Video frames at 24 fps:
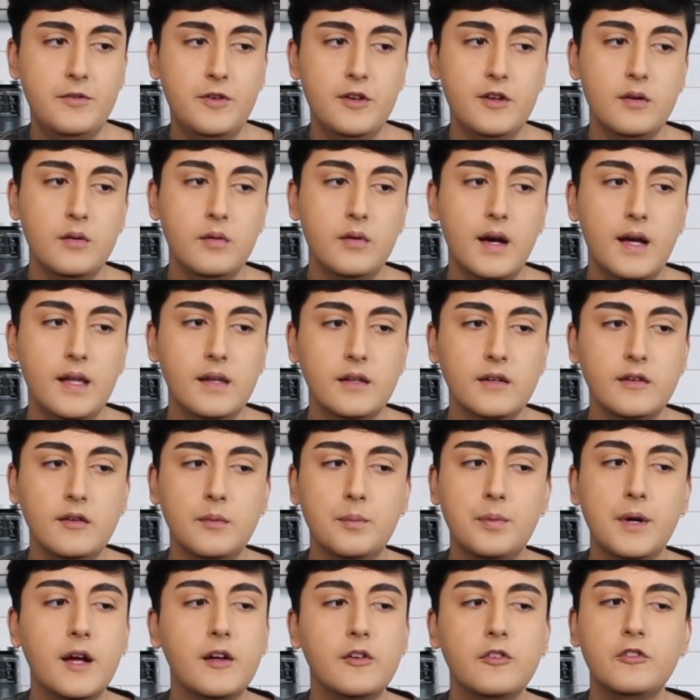2, a little
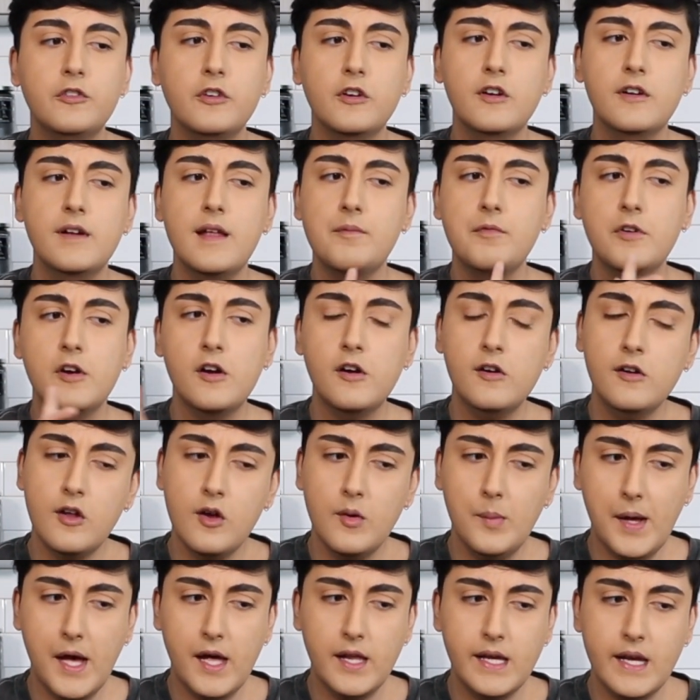brown sugar never hurt
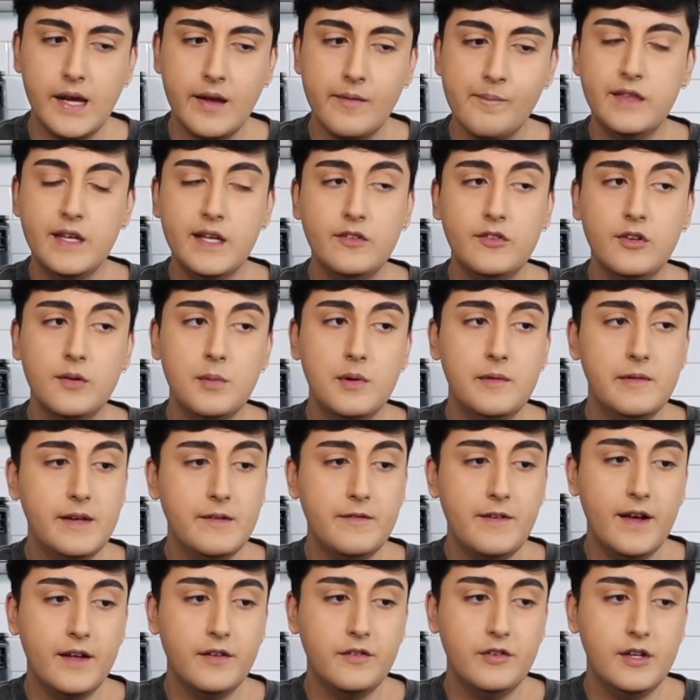nobody. Things are moving
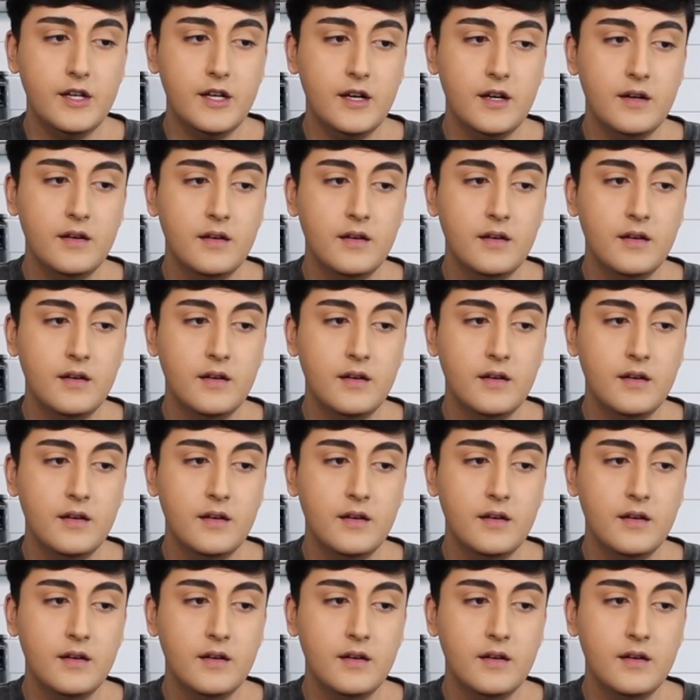fast here.